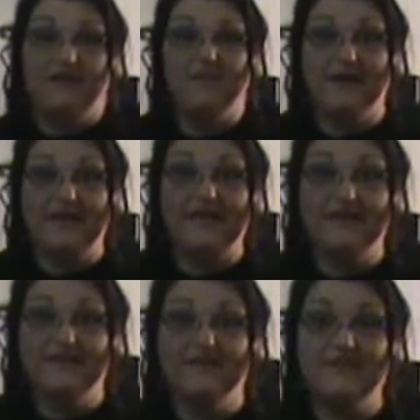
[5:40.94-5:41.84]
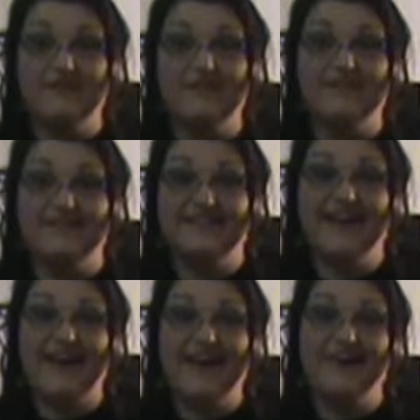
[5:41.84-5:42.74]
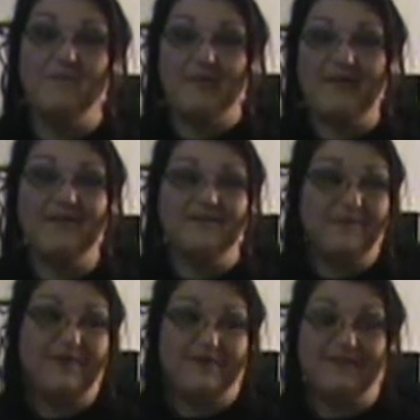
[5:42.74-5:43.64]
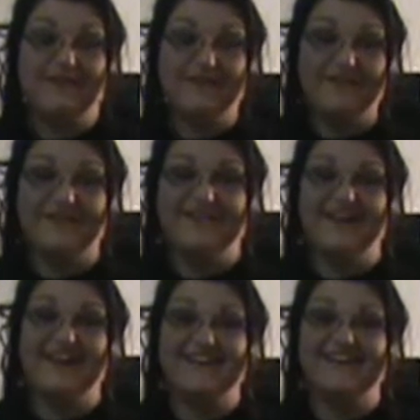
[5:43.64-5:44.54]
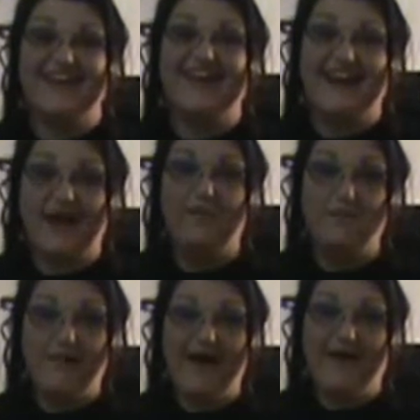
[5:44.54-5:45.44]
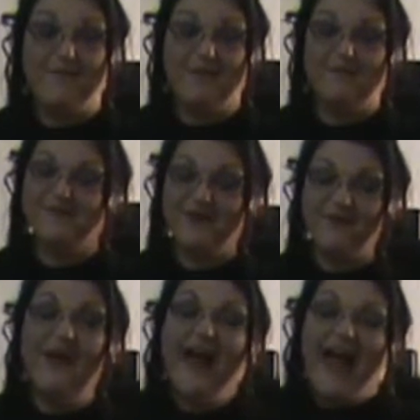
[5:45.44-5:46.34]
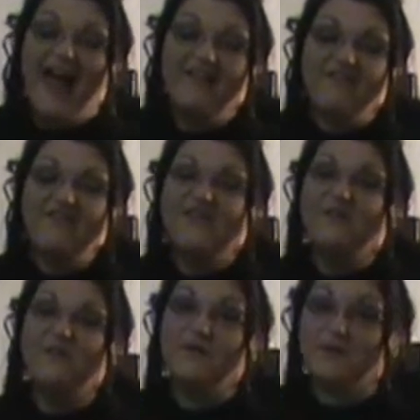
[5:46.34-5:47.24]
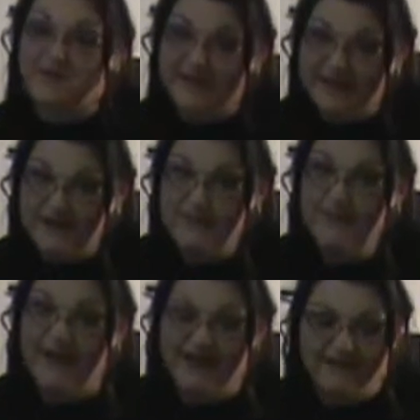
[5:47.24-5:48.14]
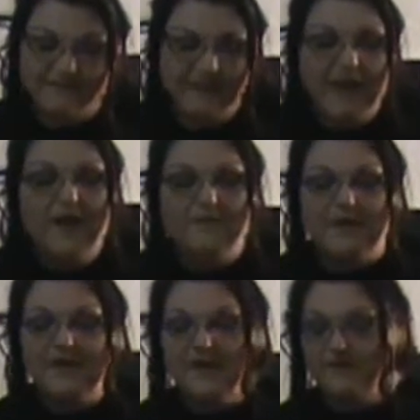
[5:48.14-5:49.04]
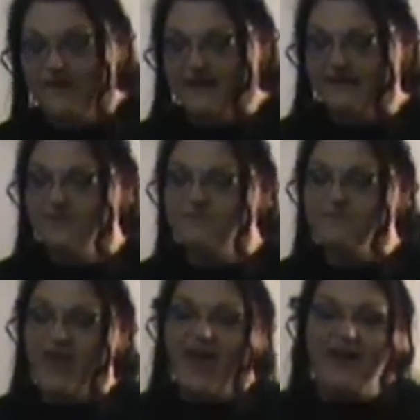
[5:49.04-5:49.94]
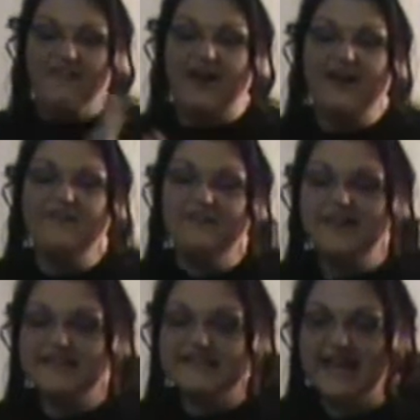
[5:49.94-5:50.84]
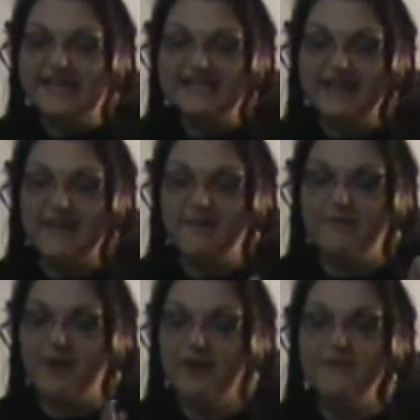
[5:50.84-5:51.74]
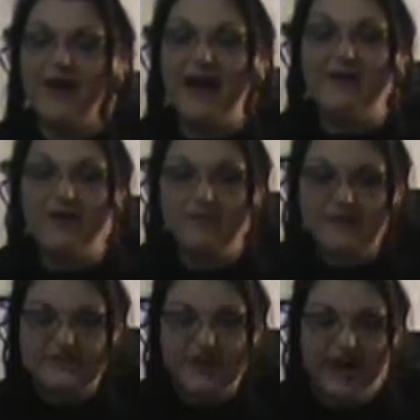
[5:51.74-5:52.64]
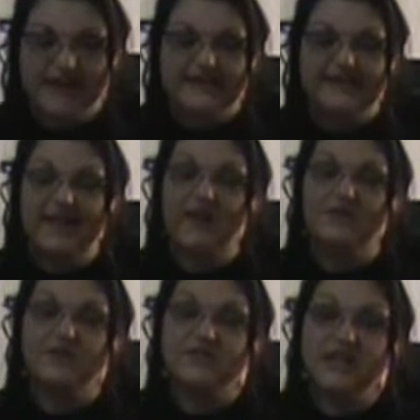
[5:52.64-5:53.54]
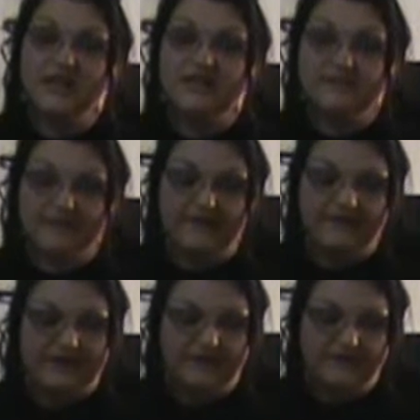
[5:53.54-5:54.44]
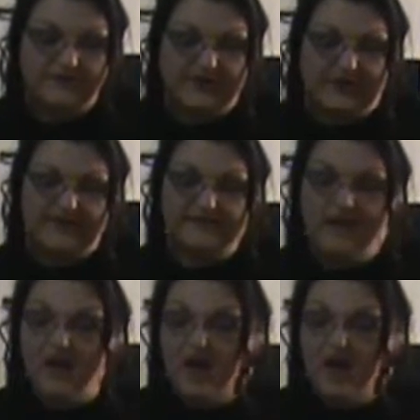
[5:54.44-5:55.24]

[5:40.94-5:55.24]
my kids over here on the side and my husband over here on the side saying apple pie, Mom. So I have a feeling we will be getting a pie. But anyways, I've got everything sliced up. I've got them all on my trays. Now, I'm going to show you some nifty little tricks.